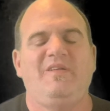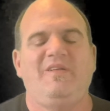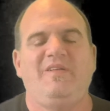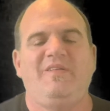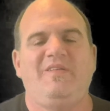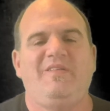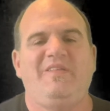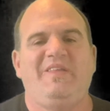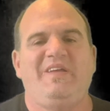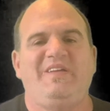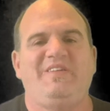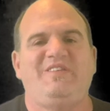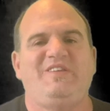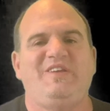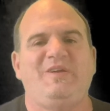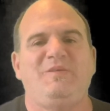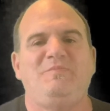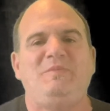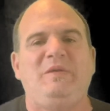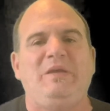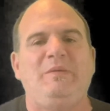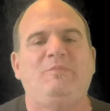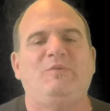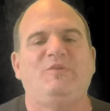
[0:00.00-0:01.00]
They
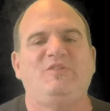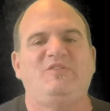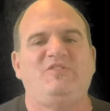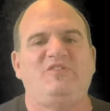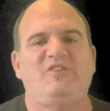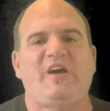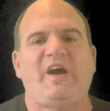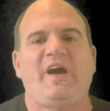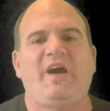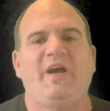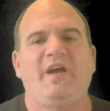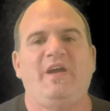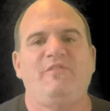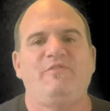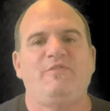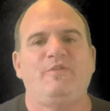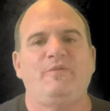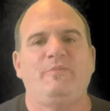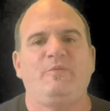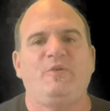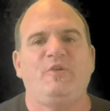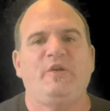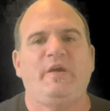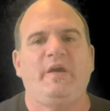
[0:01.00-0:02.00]
said people die
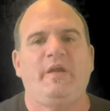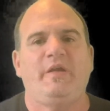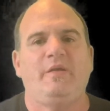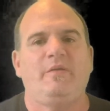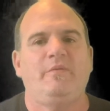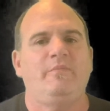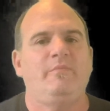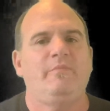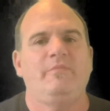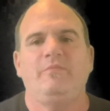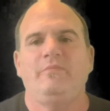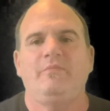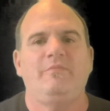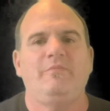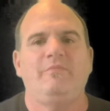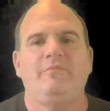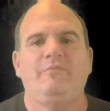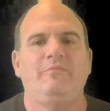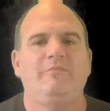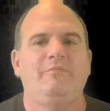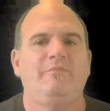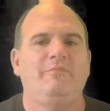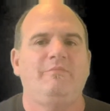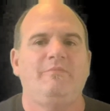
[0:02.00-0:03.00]
from kratom.
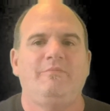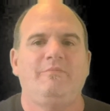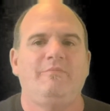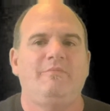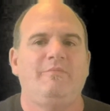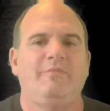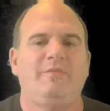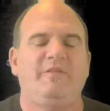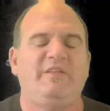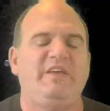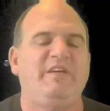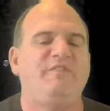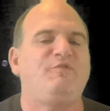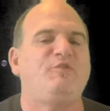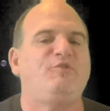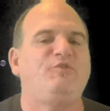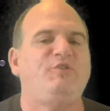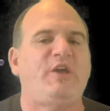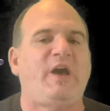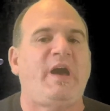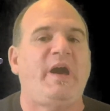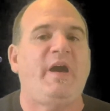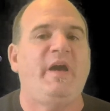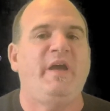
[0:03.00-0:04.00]
They've
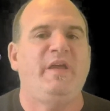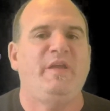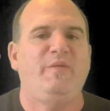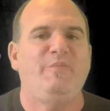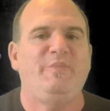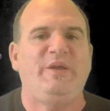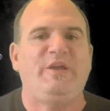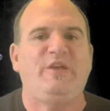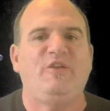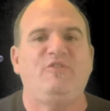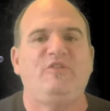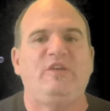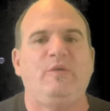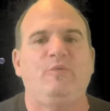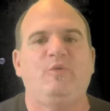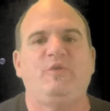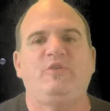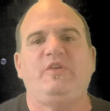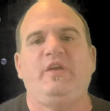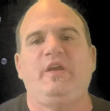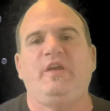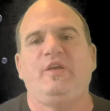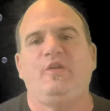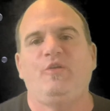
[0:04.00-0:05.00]
died because they were
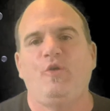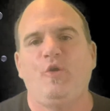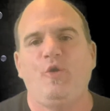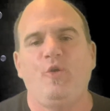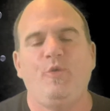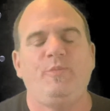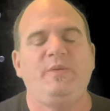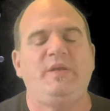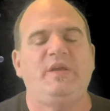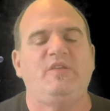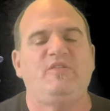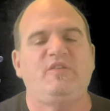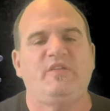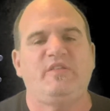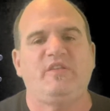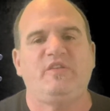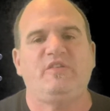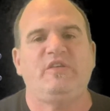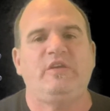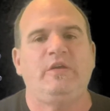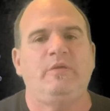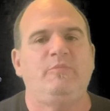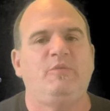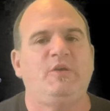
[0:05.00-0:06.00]
taking opiates at the
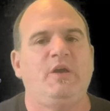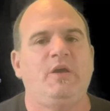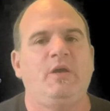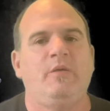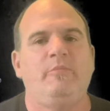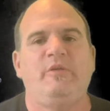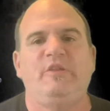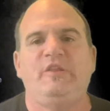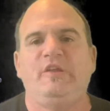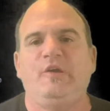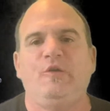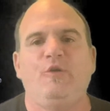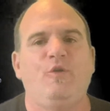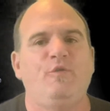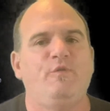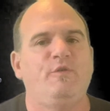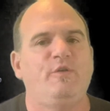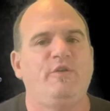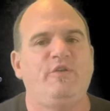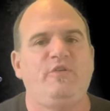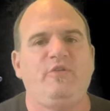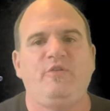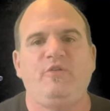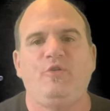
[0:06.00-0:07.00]
same time, and they
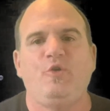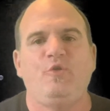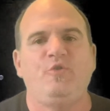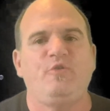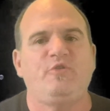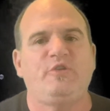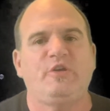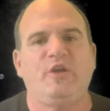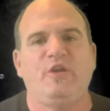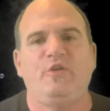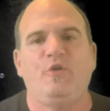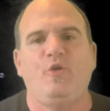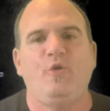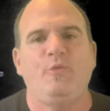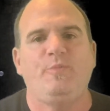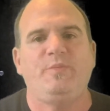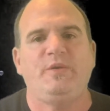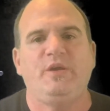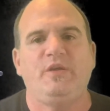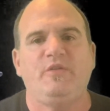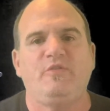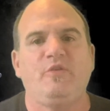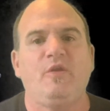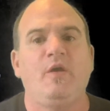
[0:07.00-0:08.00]
overdosed on
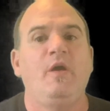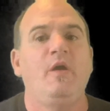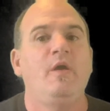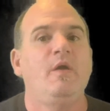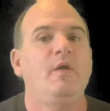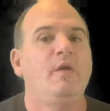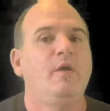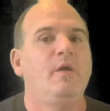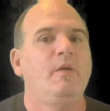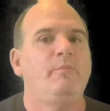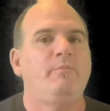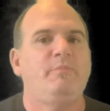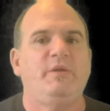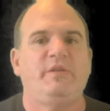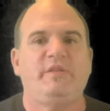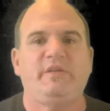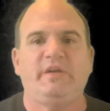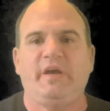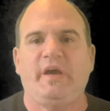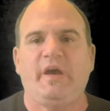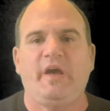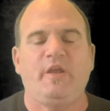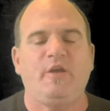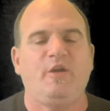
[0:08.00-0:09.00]
opiates, but
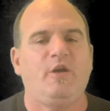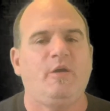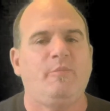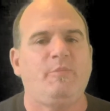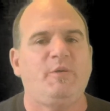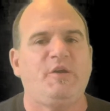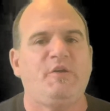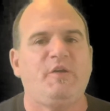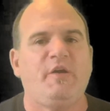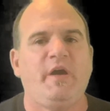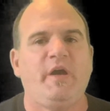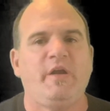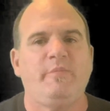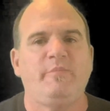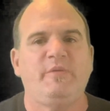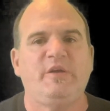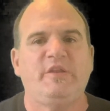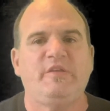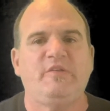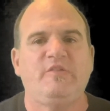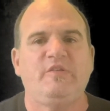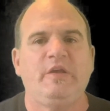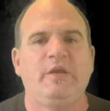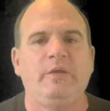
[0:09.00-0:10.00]
they had a cup of kratom
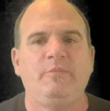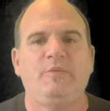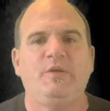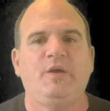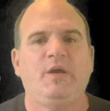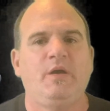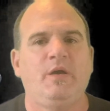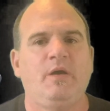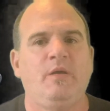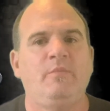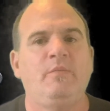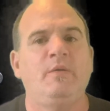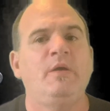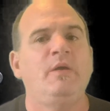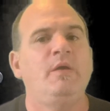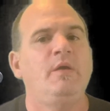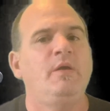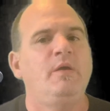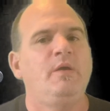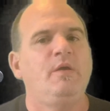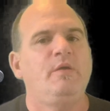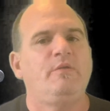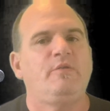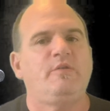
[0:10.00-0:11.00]
at the same time.
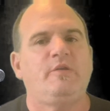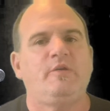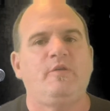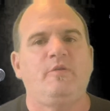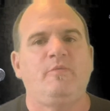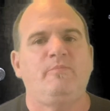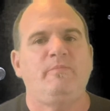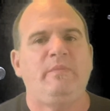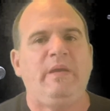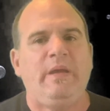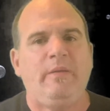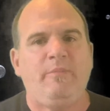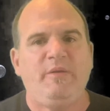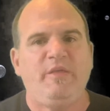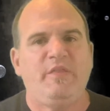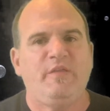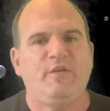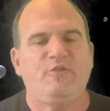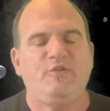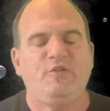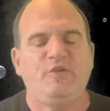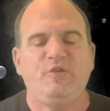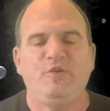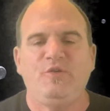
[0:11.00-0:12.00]
So maybe
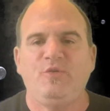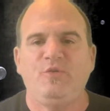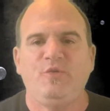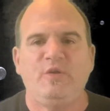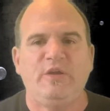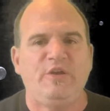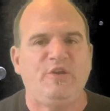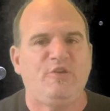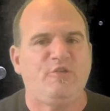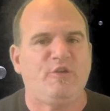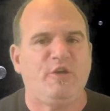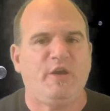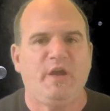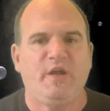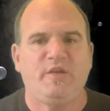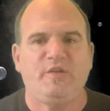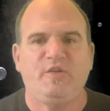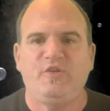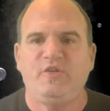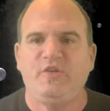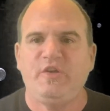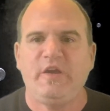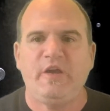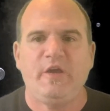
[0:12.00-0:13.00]
the two
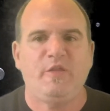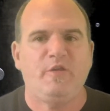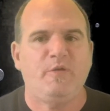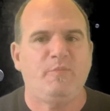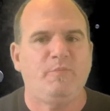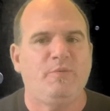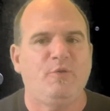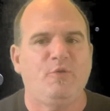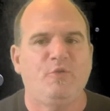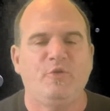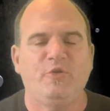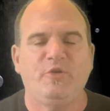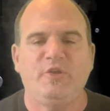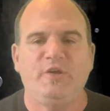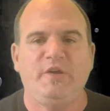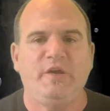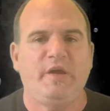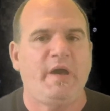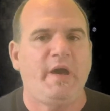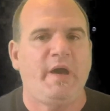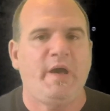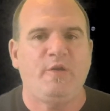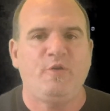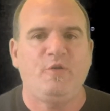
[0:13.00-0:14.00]
interacted together poorly,
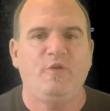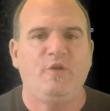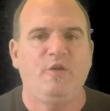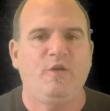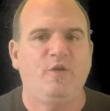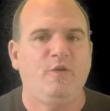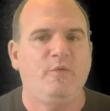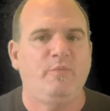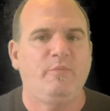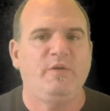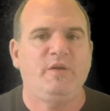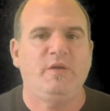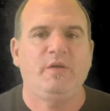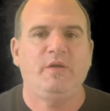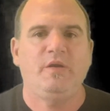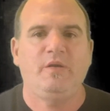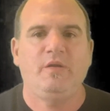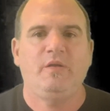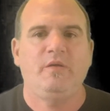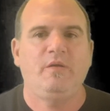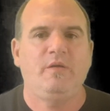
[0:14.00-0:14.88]
I don't know, but